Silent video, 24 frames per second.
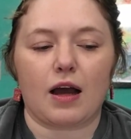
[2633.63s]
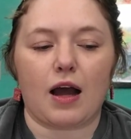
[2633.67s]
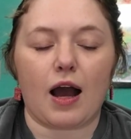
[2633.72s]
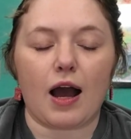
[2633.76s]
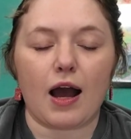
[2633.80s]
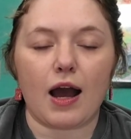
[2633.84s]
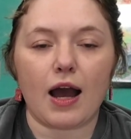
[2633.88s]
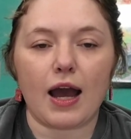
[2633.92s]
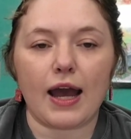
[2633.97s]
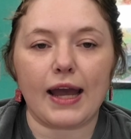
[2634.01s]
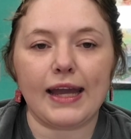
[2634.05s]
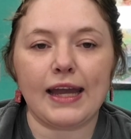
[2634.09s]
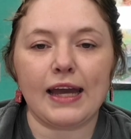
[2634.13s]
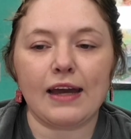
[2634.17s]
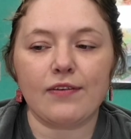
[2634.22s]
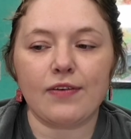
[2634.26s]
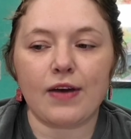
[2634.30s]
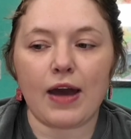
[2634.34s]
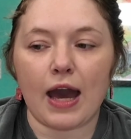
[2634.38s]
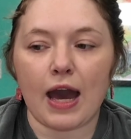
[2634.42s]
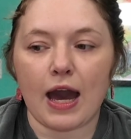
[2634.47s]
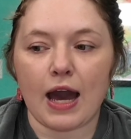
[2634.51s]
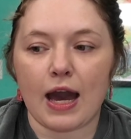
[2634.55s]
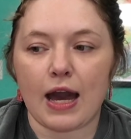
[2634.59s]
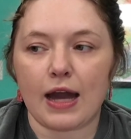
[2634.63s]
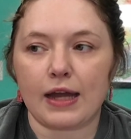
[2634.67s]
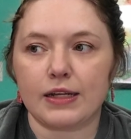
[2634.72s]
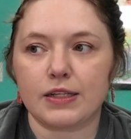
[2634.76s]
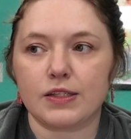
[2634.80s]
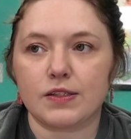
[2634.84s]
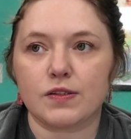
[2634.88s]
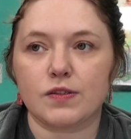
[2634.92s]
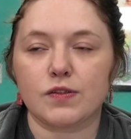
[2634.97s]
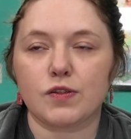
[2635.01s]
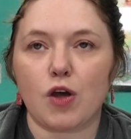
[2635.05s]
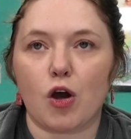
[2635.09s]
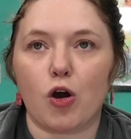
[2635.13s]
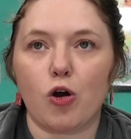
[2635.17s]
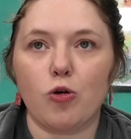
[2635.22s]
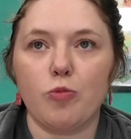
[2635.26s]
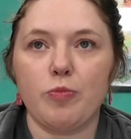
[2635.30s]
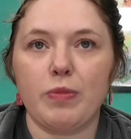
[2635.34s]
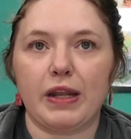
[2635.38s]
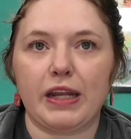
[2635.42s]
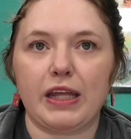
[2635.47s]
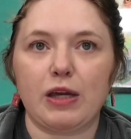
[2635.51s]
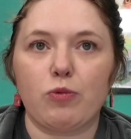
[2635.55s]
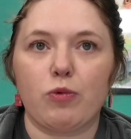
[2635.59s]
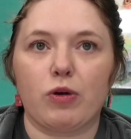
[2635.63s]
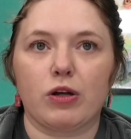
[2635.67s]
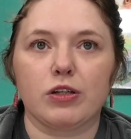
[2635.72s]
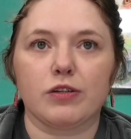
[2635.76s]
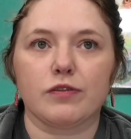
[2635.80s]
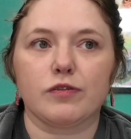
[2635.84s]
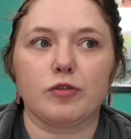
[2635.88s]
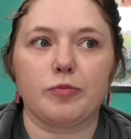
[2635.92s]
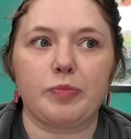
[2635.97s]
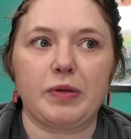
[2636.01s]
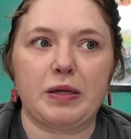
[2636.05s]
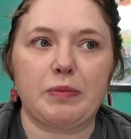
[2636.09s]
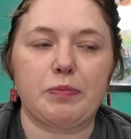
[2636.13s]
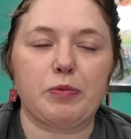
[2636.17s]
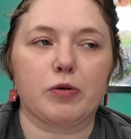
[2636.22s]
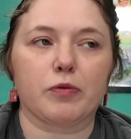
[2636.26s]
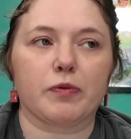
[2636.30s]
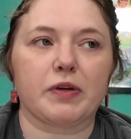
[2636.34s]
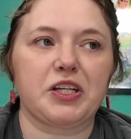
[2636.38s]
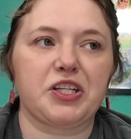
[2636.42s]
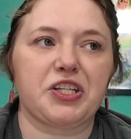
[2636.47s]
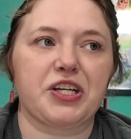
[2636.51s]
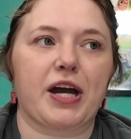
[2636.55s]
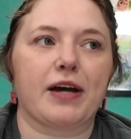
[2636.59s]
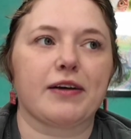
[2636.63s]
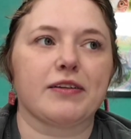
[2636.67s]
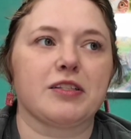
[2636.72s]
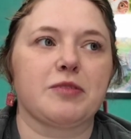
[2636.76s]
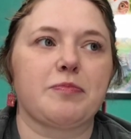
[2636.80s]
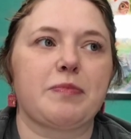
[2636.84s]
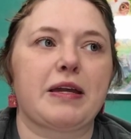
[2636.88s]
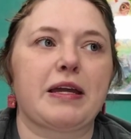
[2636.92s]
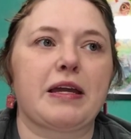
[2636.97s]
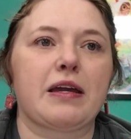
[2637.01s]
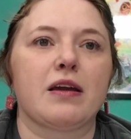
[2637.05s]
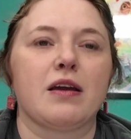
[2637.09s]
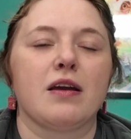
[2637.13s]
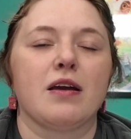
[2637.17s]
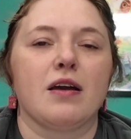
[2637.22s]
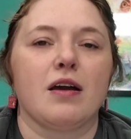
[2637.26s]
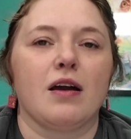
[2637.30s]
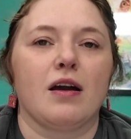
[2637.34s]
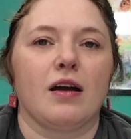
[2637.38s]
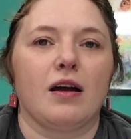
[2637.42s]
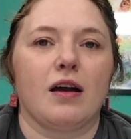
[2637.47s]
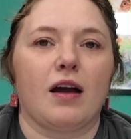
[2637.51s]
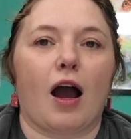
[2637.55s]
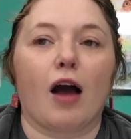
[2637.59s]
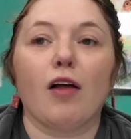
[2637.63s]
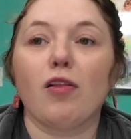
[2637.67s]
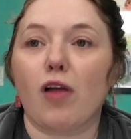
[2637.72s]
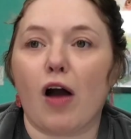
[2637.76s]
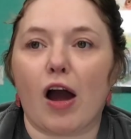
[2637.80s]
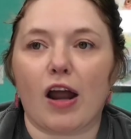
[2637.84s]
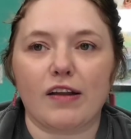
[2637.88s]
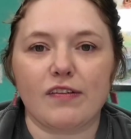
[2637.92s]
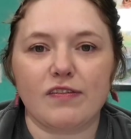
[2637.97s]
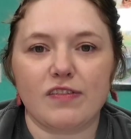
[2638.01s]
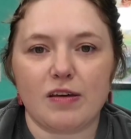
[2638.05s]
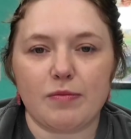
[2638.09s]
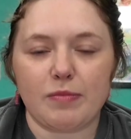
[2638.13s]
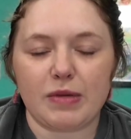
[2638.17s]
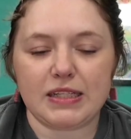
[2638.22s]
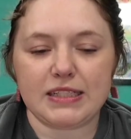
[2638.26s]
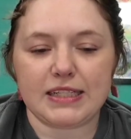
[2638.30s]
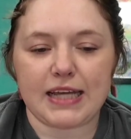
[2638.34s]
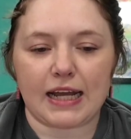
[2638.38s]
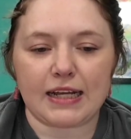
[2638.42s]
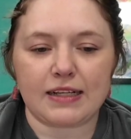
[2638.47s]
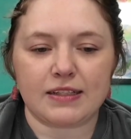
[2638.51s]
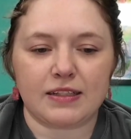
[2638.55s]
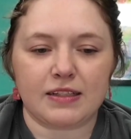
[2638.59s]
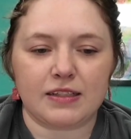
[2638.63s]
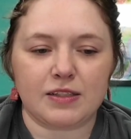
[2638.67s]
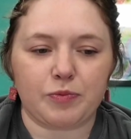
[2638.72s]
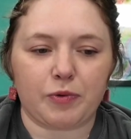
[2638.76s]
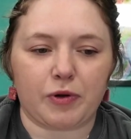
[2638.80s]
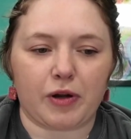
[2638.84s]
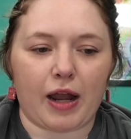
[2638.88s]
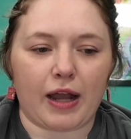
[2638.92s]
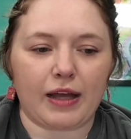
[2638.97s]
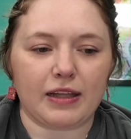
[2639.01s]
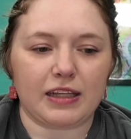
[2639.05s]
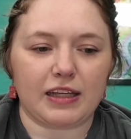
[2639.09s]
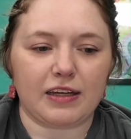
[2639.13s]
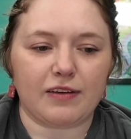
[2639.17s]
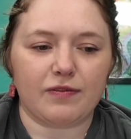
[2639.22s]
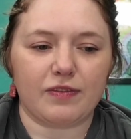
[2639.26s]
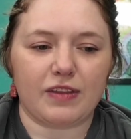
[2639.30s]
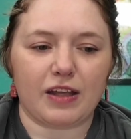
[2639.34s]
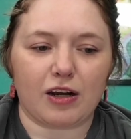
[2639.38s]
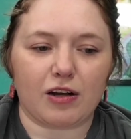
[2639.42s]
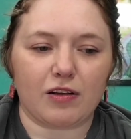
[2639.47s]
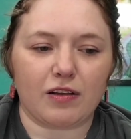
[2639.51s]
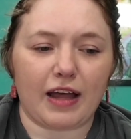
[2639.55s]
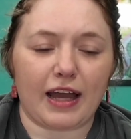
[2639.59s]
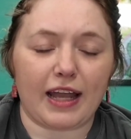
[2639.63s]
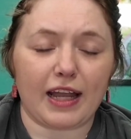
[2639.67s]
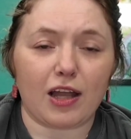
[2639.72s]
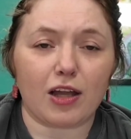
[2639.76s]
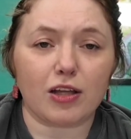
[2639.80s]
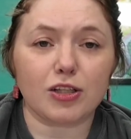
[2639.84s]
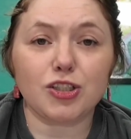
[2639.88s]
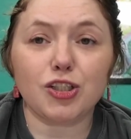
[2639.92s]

I have had so many wonderful people reach out to me, a lot of them in Texas where I live, that are like,